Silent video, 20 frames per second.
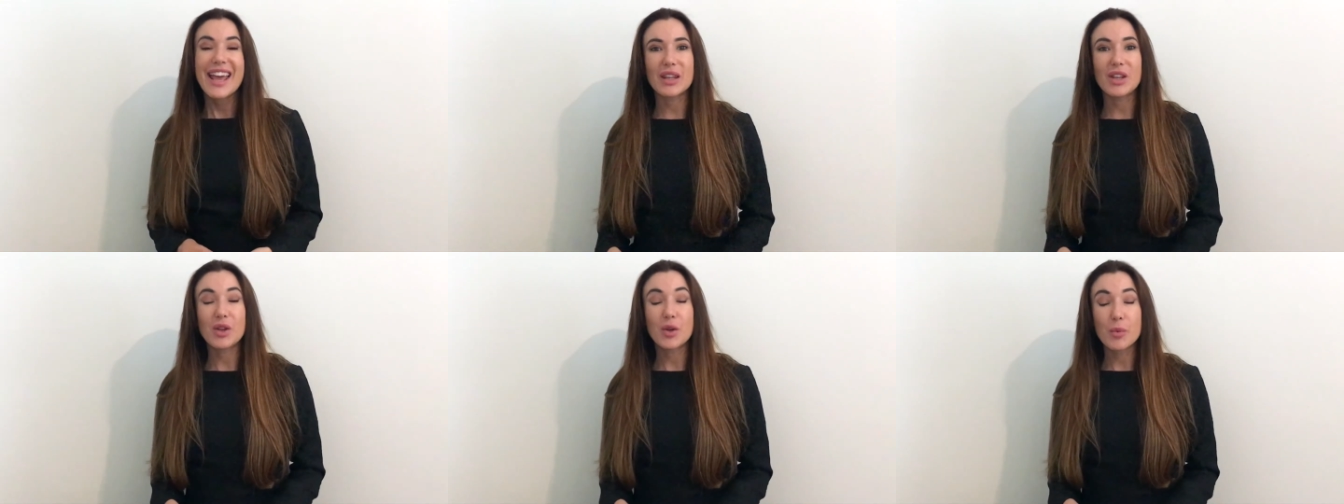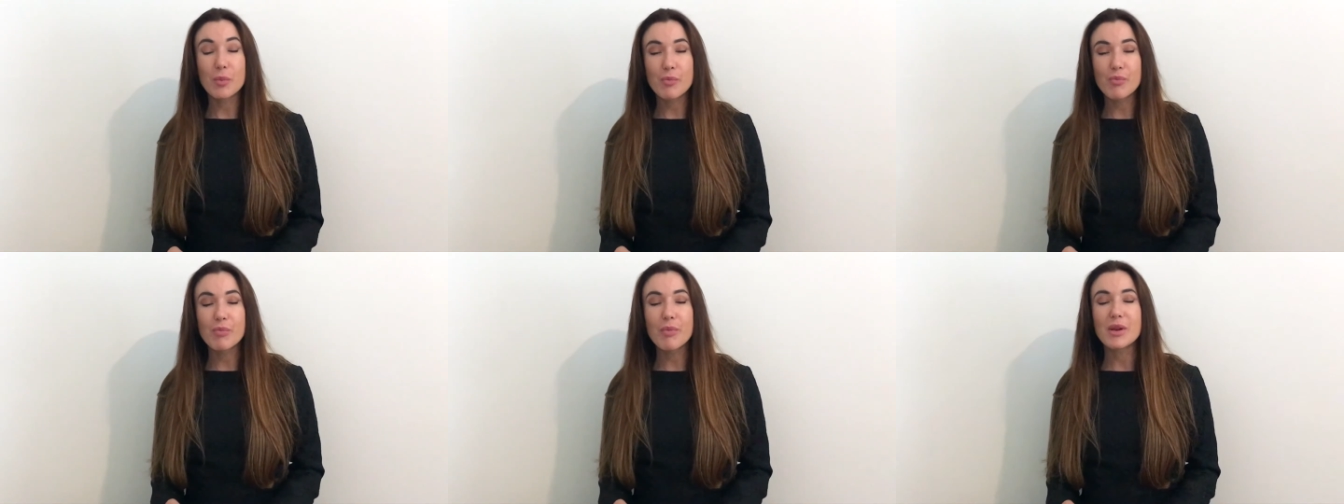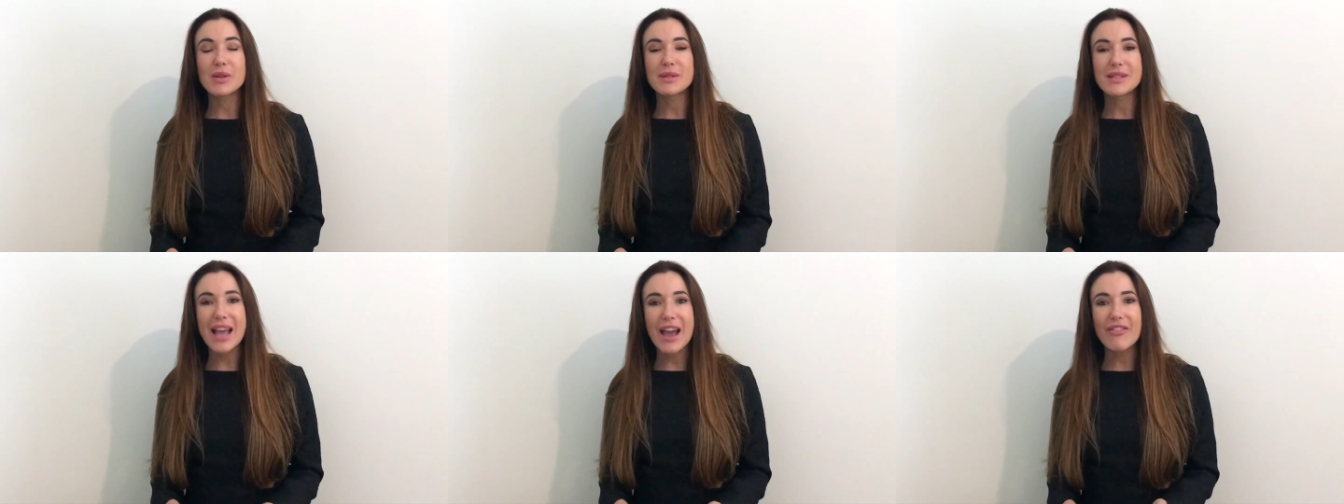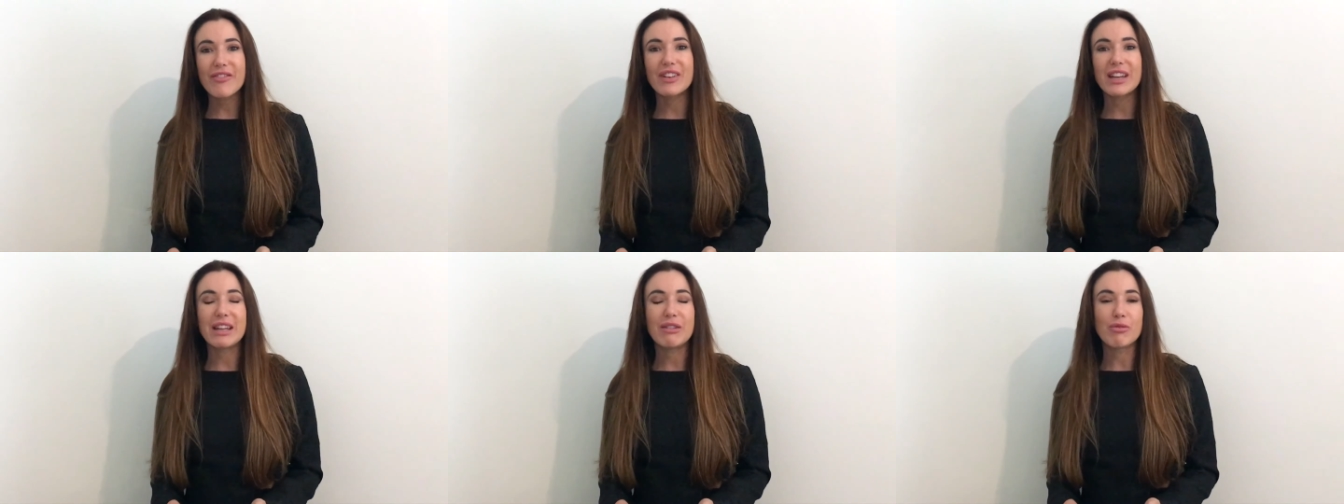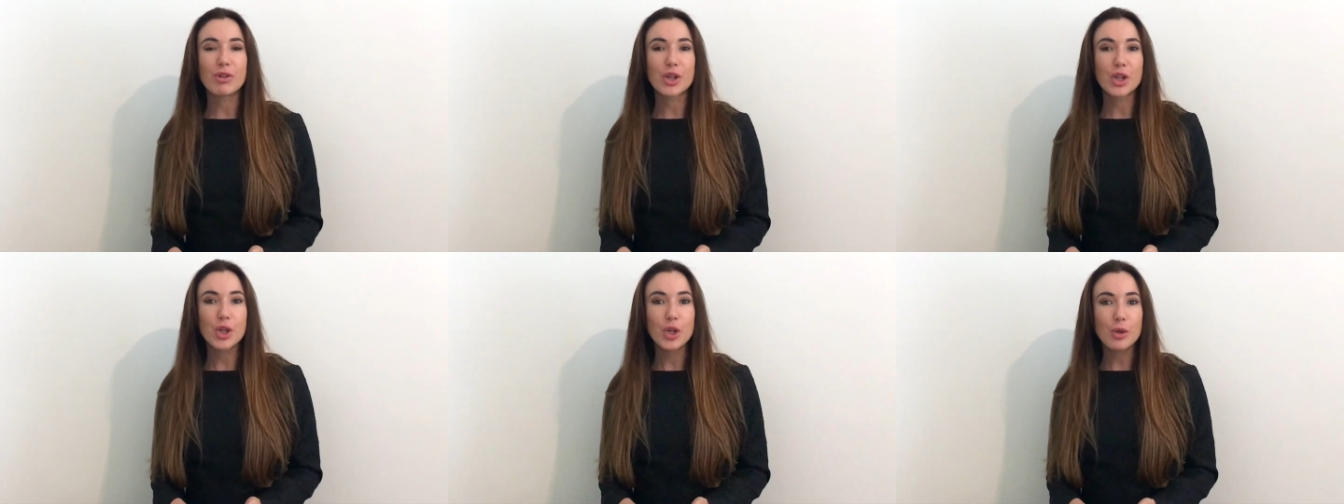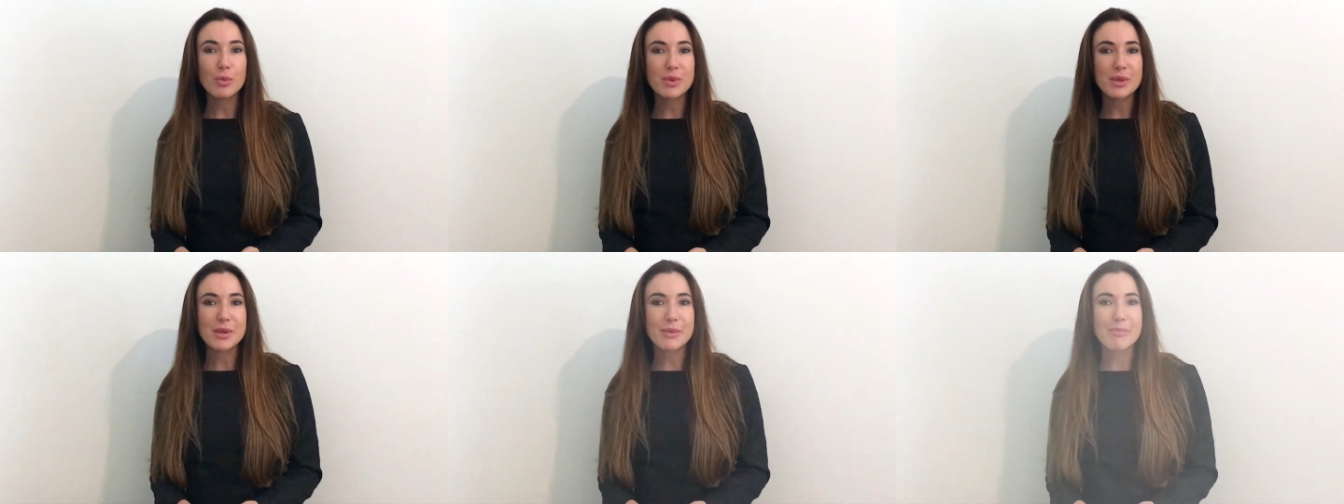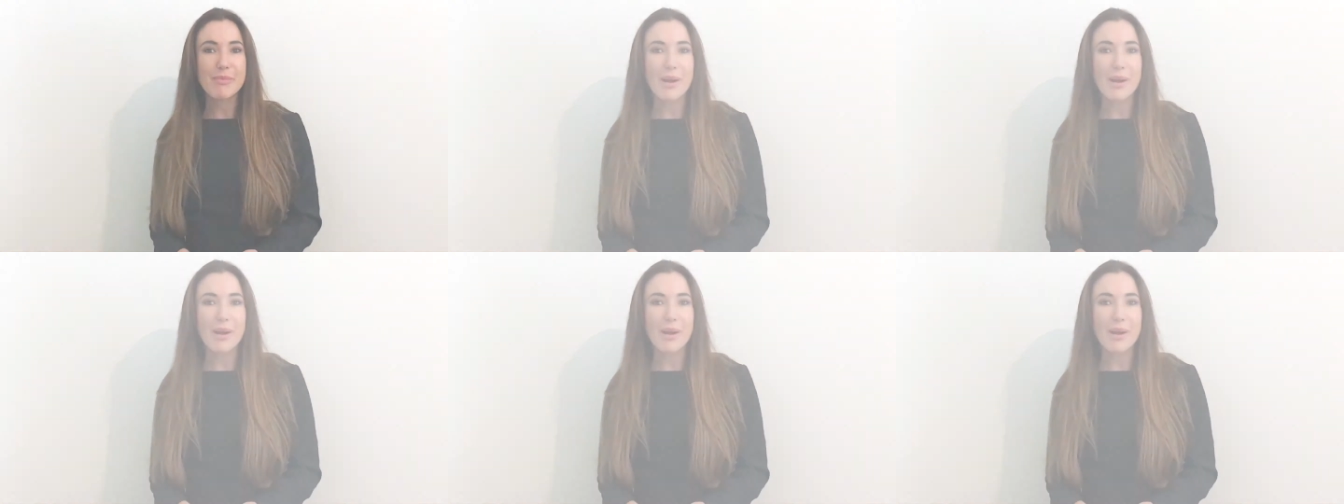you can most definitely recoup some